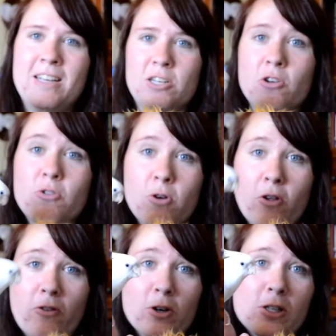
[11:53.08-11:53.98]

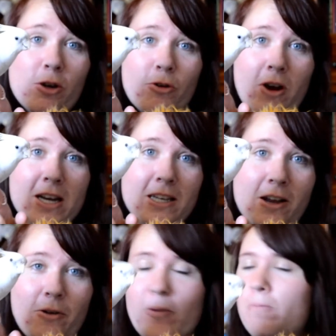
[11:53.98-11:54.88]
Totoro's first loot crate
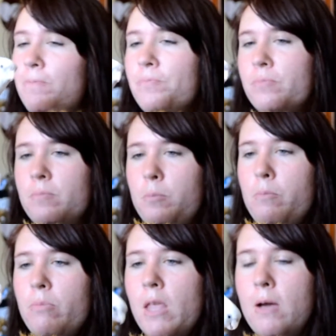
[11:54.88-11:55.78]
too.
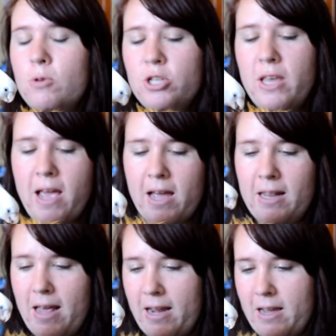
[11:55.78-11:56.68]
I wish they had
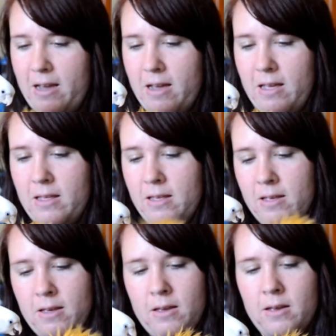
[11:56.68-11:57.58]
like a
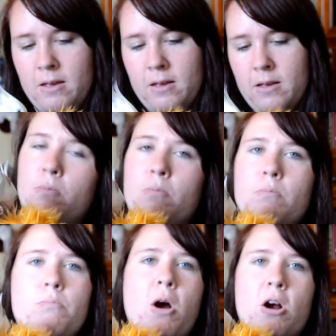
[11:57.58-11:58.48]

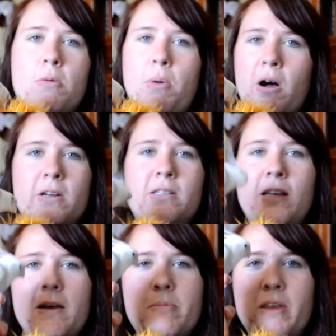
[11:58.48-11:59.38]
bark box
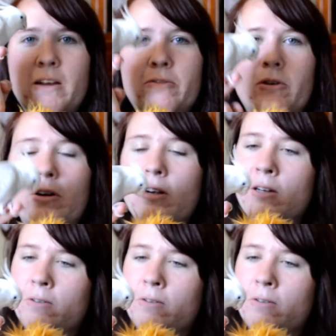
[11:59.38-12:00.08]
type thing for